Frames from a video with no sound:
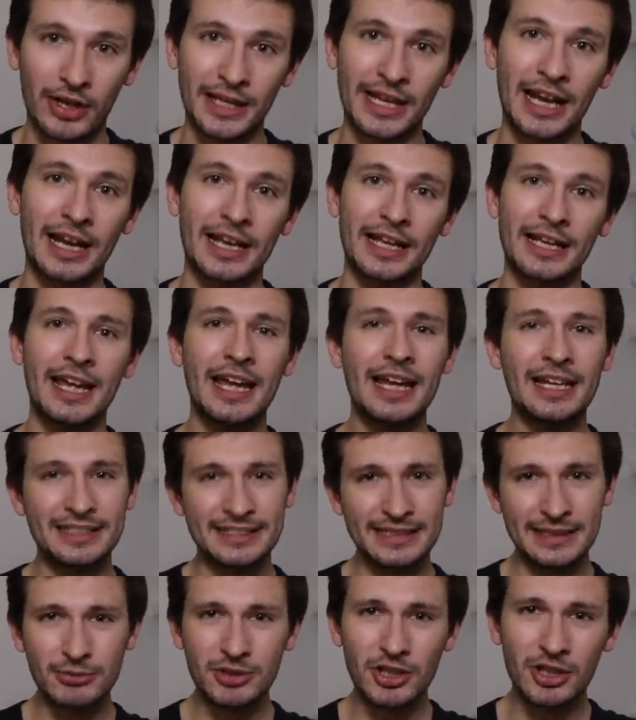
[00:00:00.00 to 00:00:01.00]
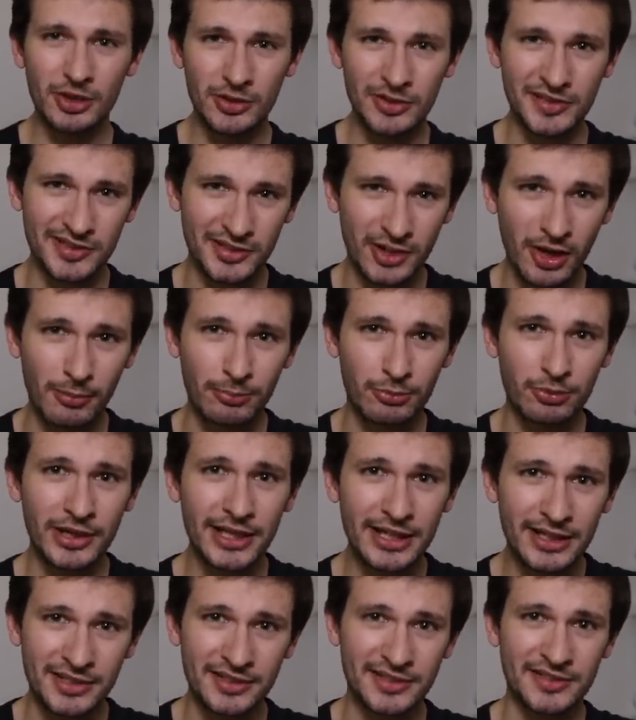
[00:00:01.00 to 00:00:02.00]
Kelly seemed to loosen up
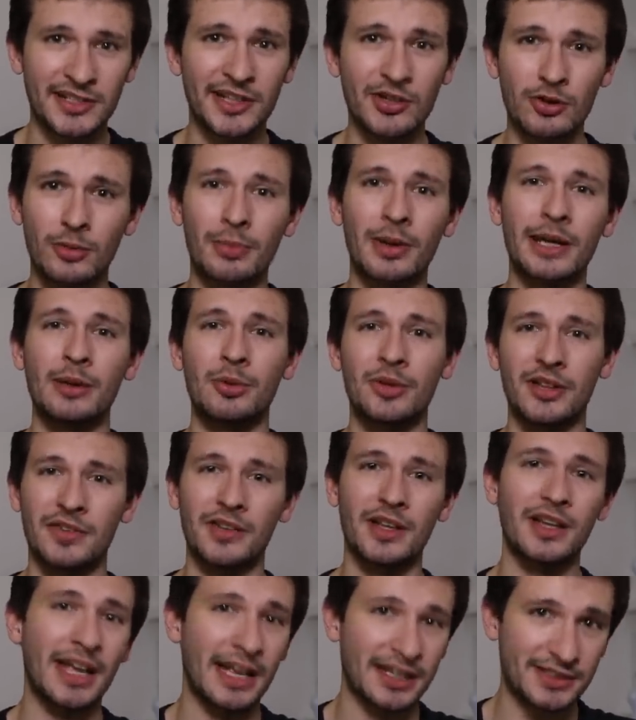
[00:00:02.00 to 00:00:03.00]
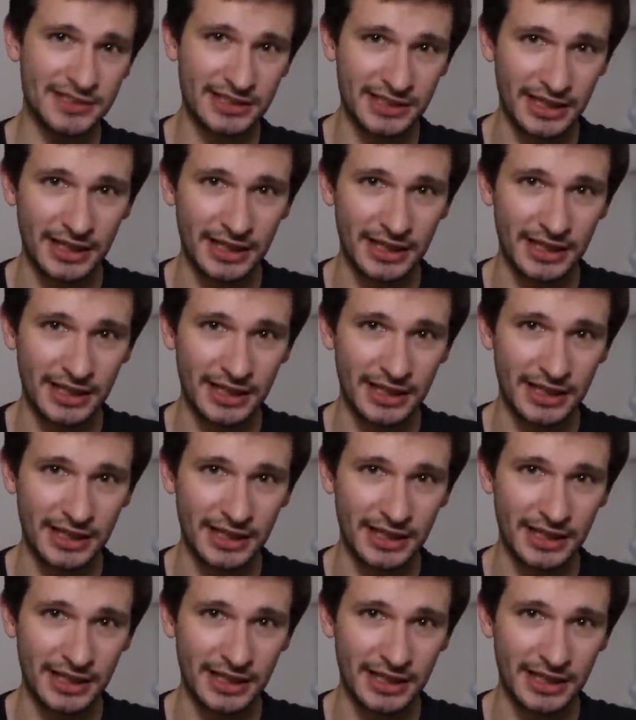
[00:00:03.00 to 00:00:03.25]
pretty considerably within the next